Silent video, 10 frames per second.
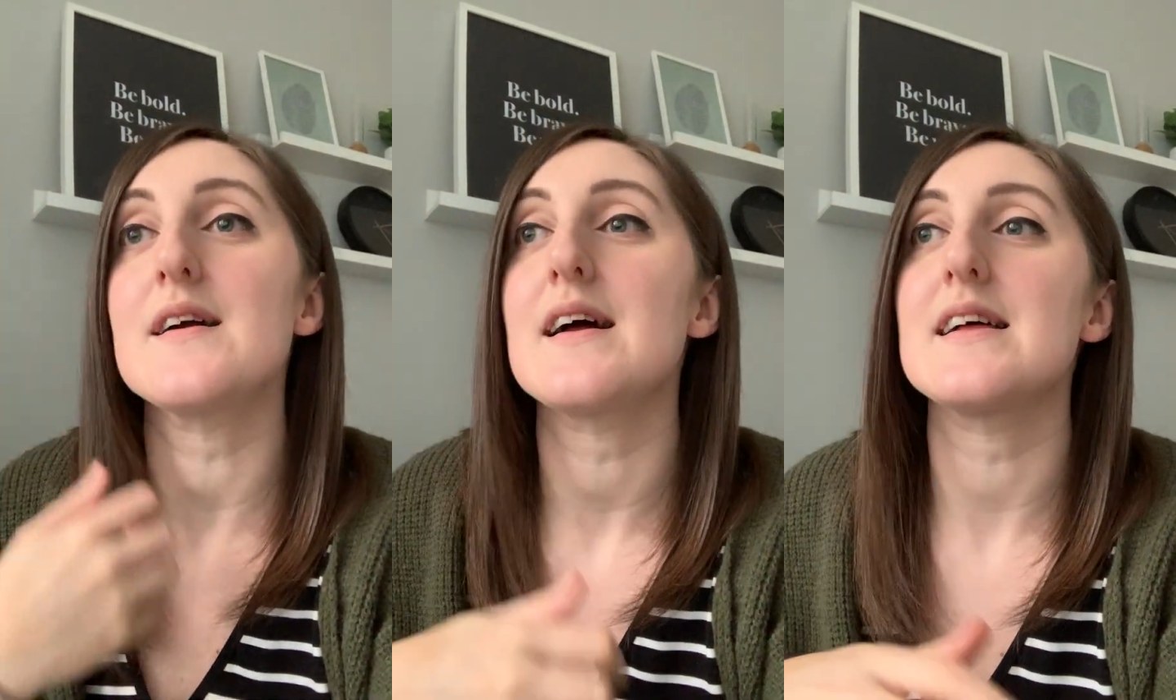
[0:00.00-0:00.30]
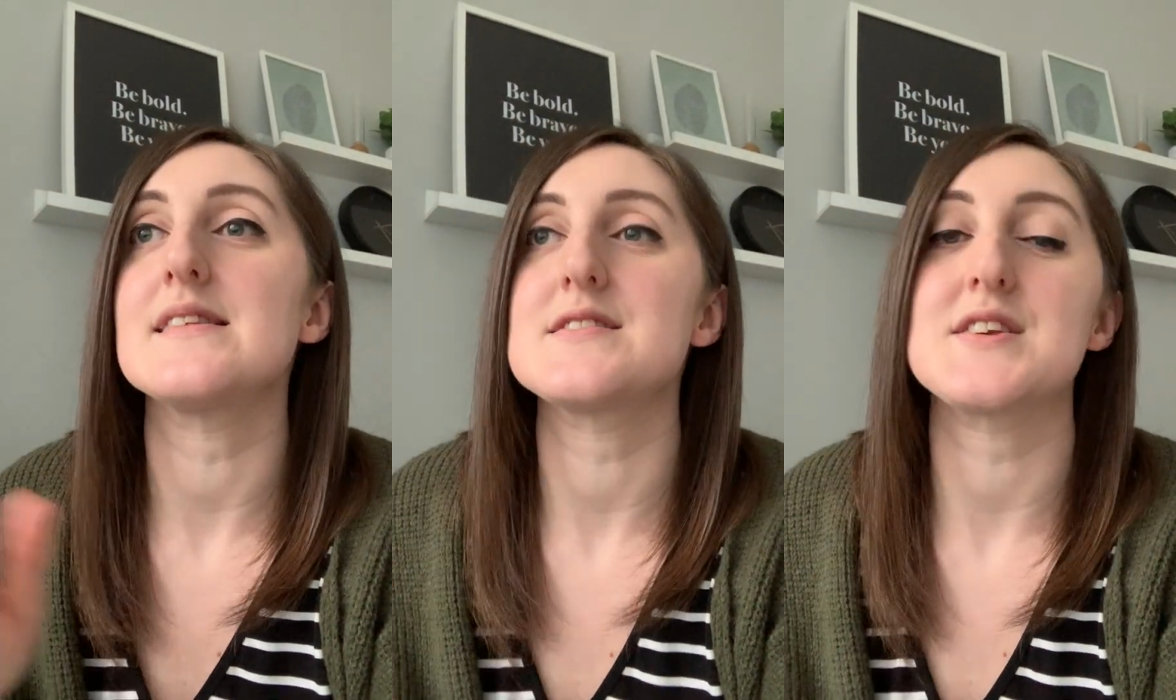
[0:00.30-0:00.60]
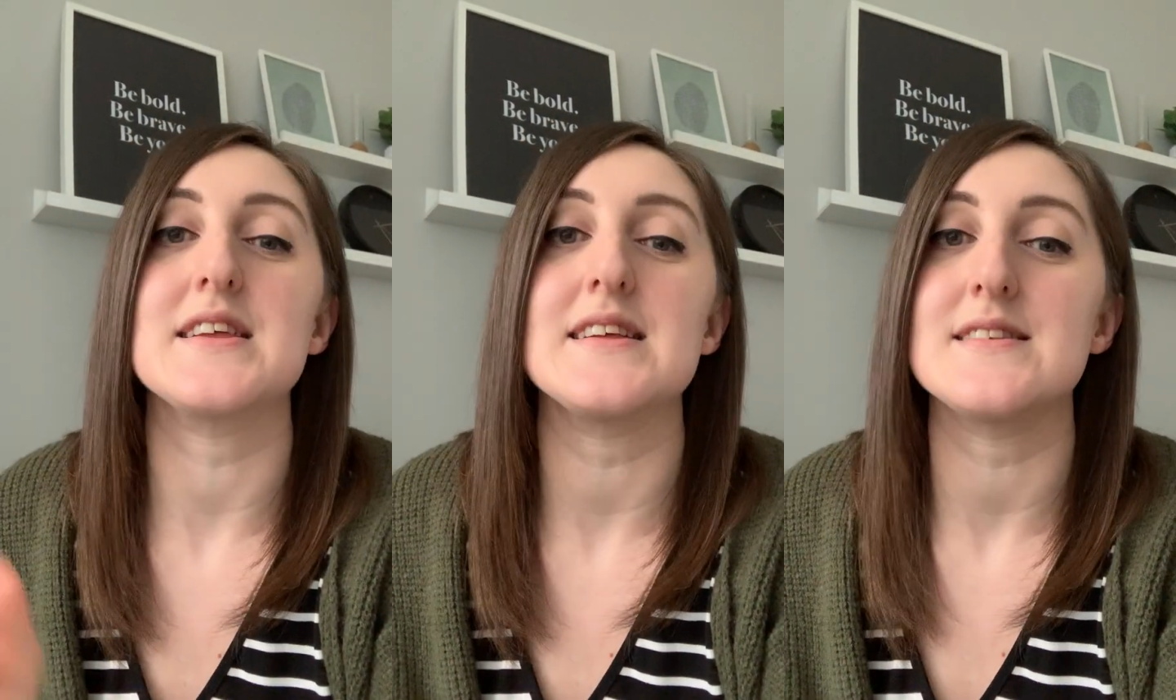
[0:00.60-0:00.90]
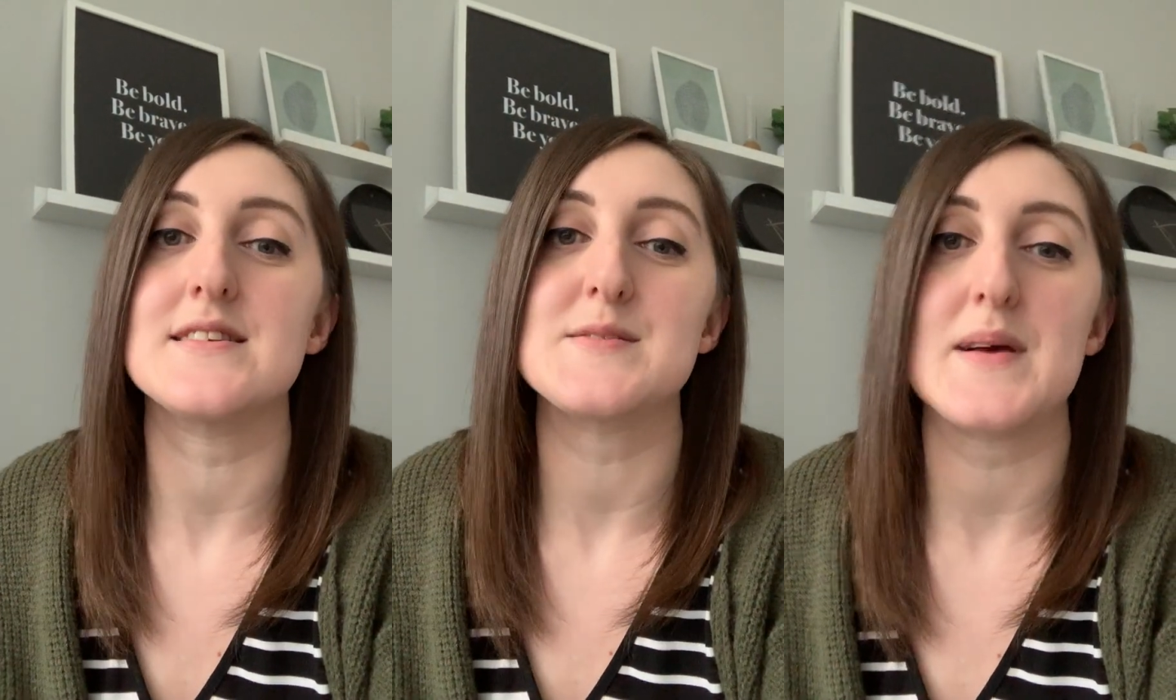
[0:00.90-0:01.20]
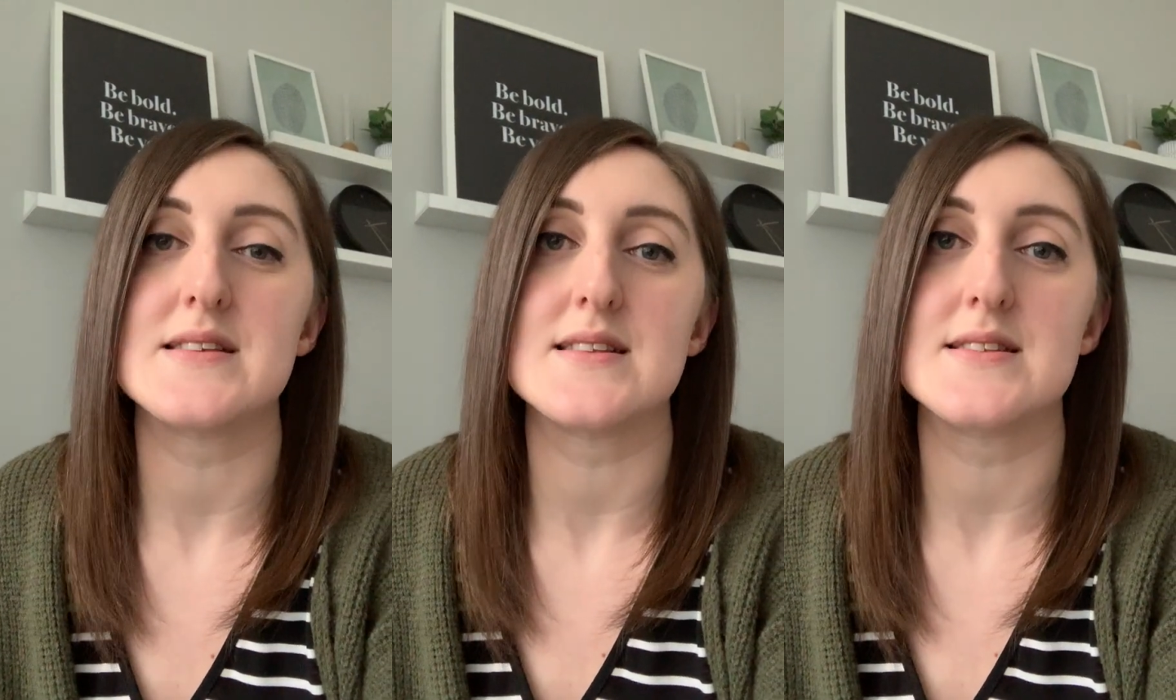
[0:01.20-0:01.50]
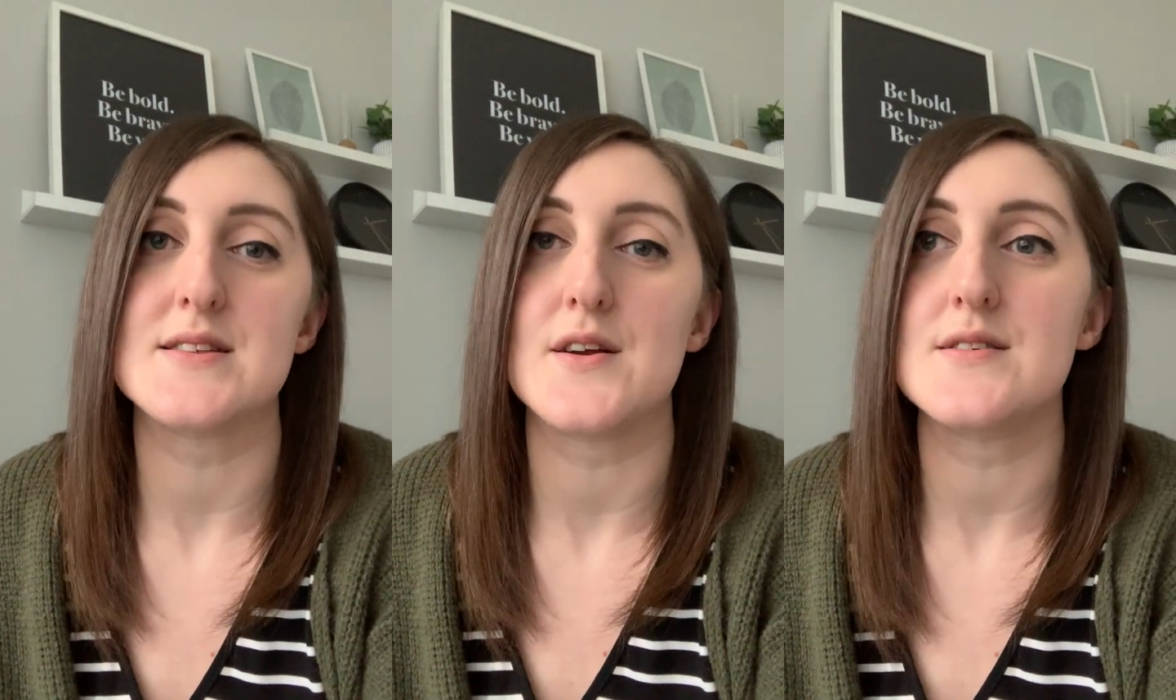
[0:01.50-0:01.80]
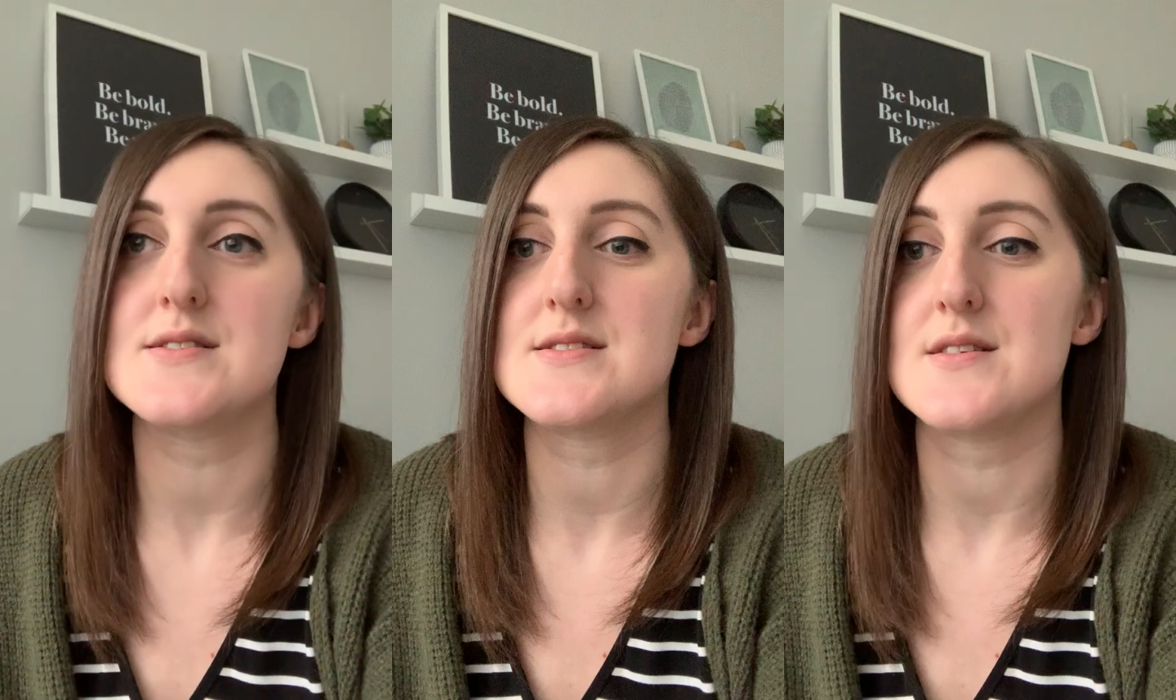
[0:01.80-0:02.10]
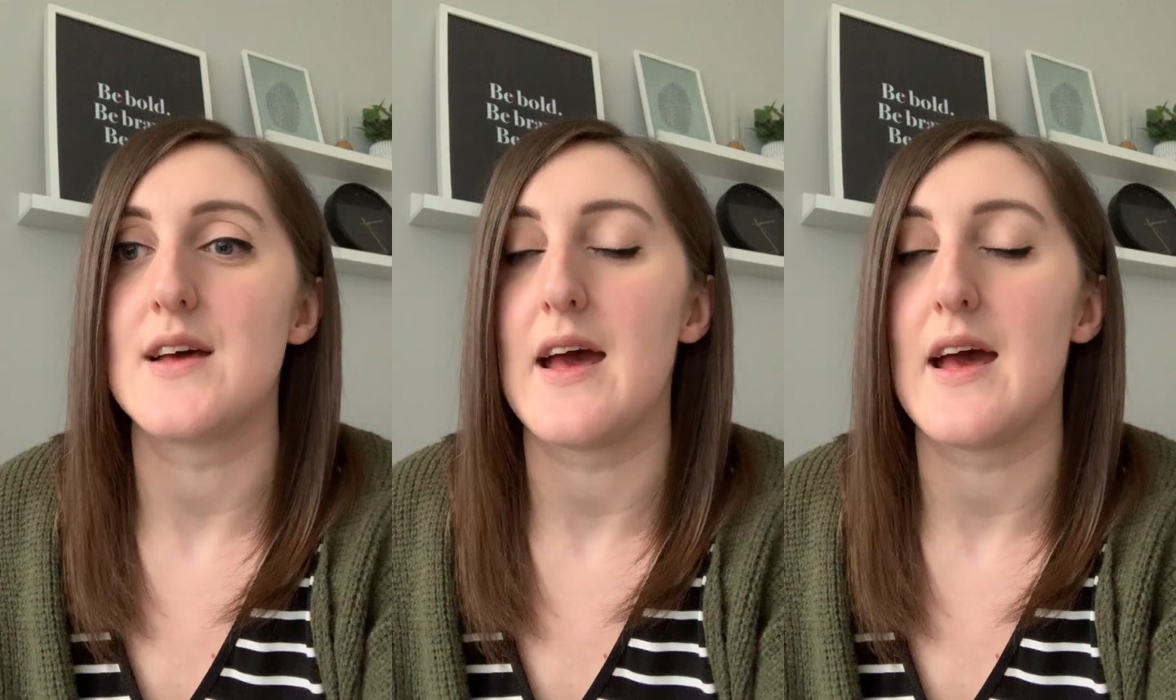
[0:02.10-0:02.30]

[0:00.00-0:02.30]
and Sinead, the specialist nurse.